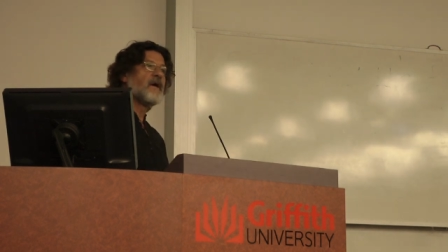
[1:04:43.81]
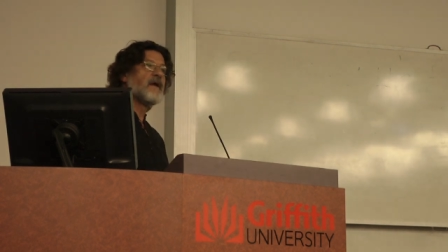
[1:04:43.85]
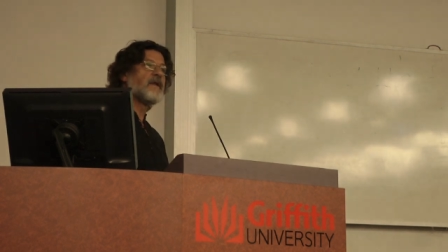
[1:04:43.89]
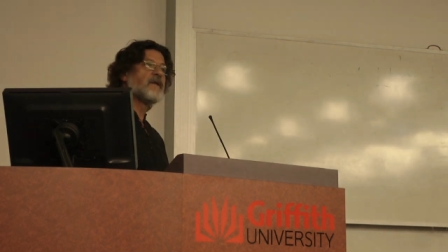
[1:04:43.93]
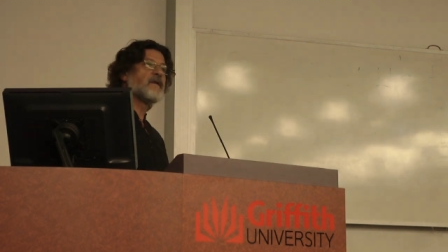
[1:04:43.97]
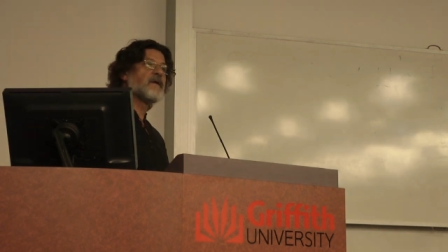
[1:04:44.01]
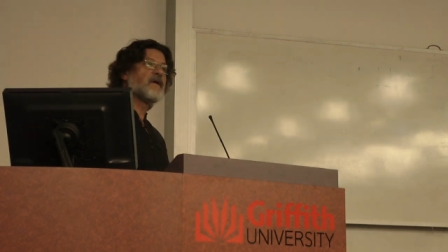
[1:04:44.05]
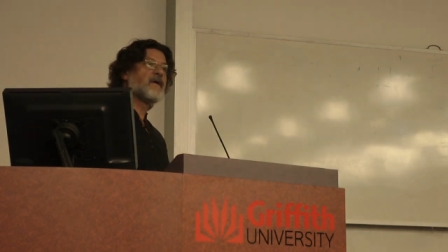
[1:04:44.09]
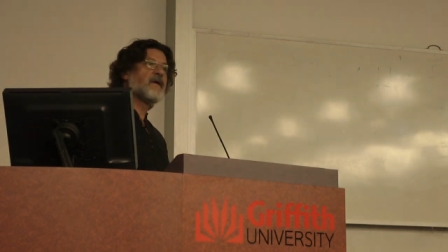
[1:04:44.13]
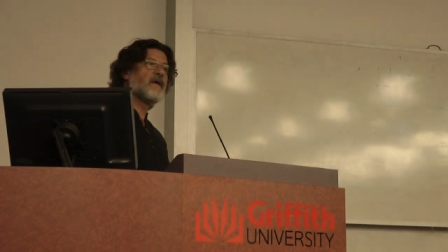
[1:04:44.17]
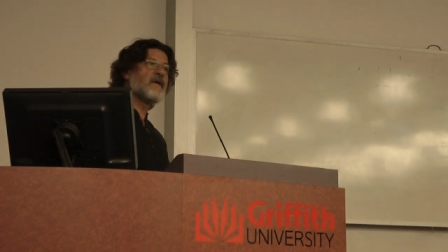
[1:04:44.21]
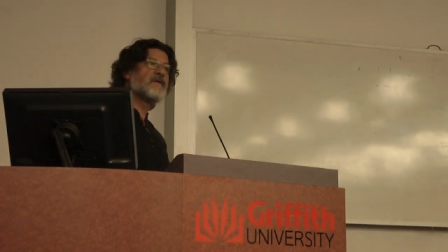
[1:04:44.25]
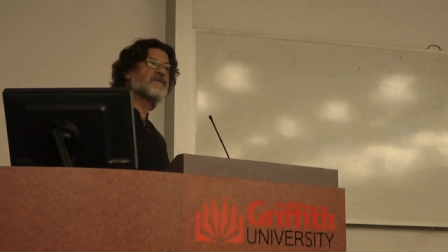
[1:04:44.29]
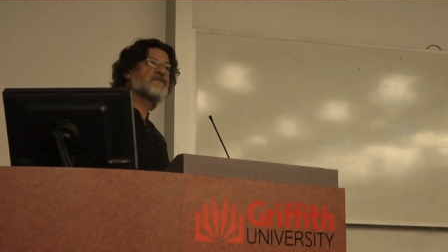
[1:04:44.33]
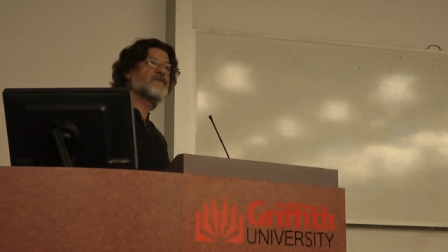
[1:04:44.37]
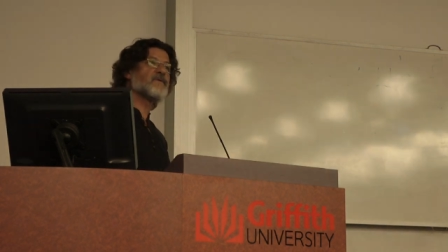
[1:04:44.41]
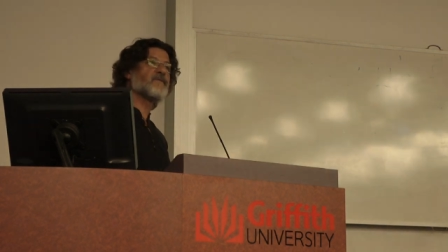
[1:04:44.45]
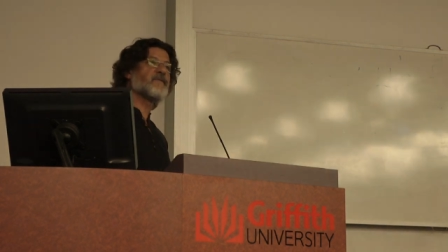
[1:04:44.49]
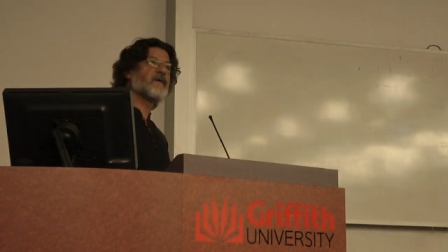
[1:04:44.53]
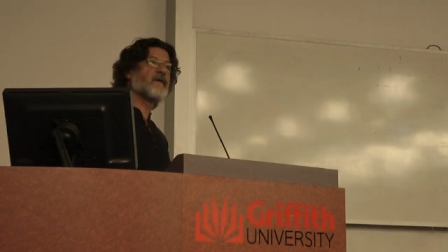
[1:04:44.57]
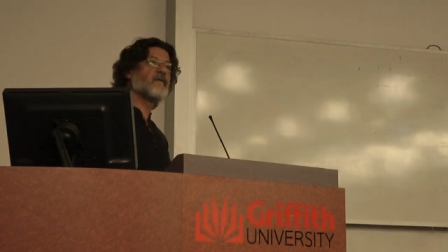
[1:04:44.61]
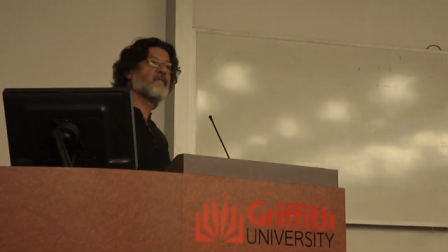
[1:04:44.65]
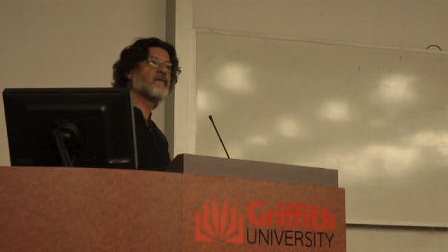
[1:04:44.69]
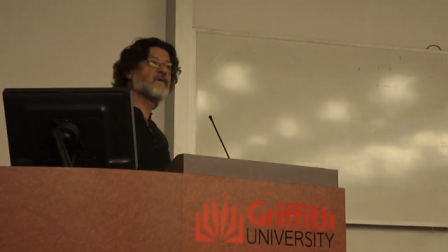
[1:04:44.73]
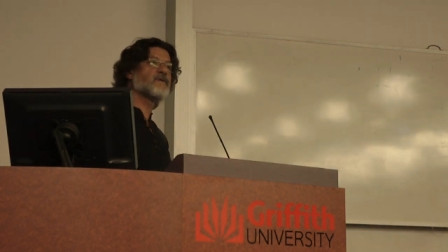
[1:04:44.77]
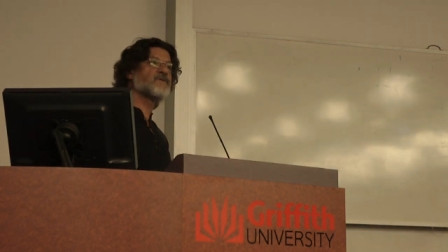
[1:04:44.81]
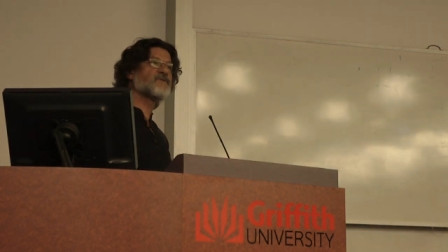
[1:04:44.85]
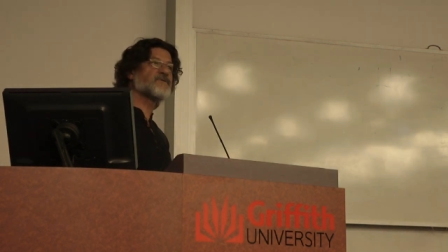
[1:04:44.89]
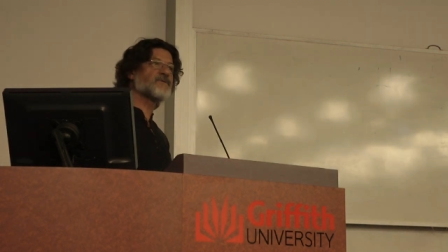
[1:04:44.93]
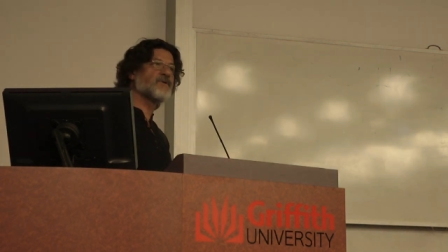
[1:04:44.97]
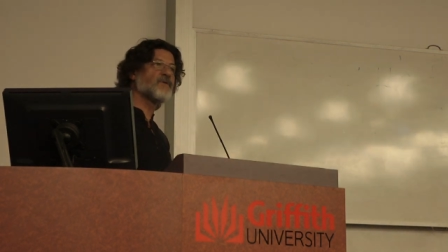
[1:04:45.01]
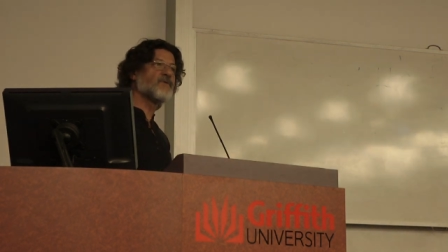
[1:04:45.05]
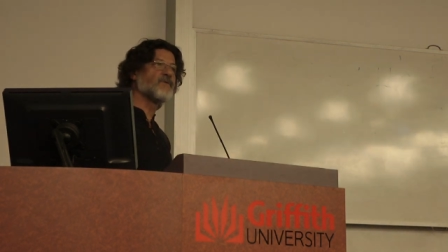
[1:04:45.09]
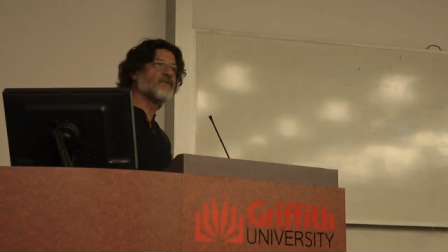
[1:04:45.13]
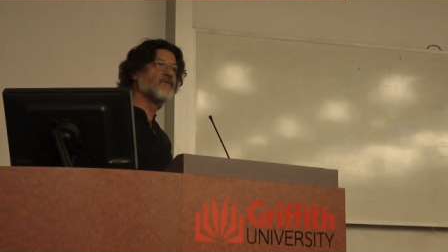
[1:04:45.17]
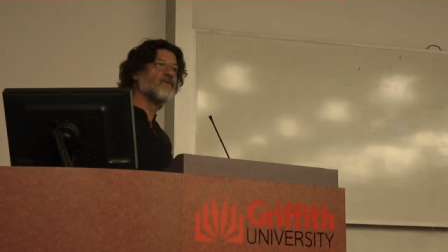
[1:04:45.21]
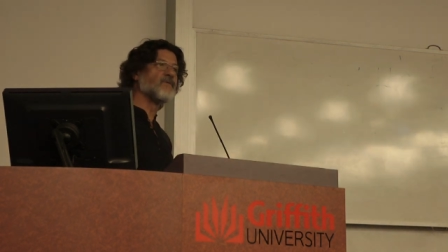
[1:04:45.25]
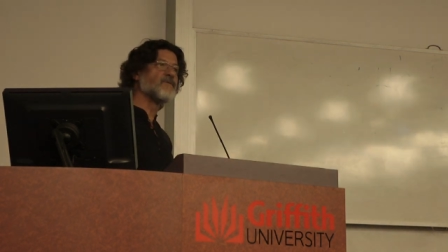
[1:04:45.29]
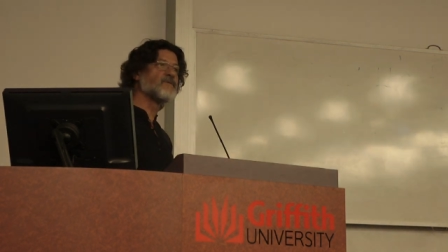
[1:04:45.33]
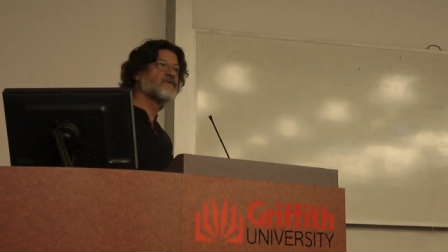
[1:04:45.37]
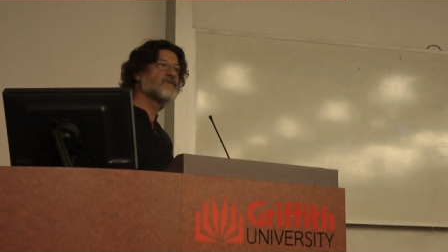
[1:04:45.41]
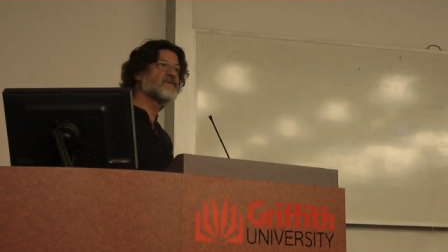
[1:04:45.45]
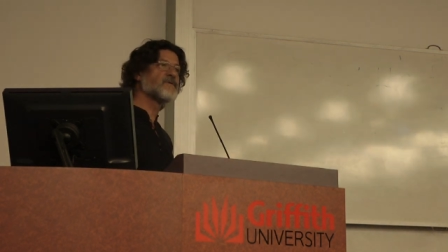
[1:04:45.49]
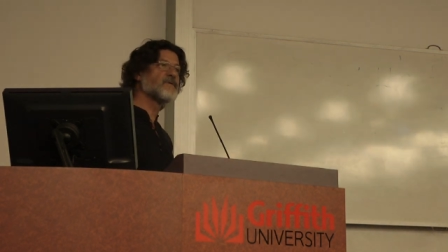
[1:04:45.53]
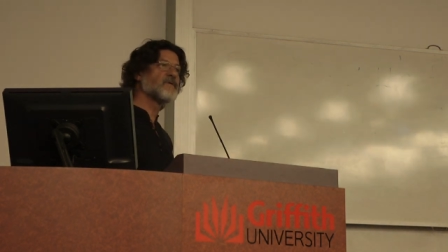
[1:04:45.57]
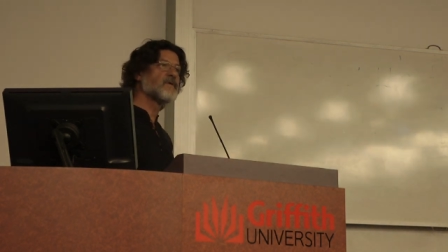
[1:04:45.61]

in heels of our shoes.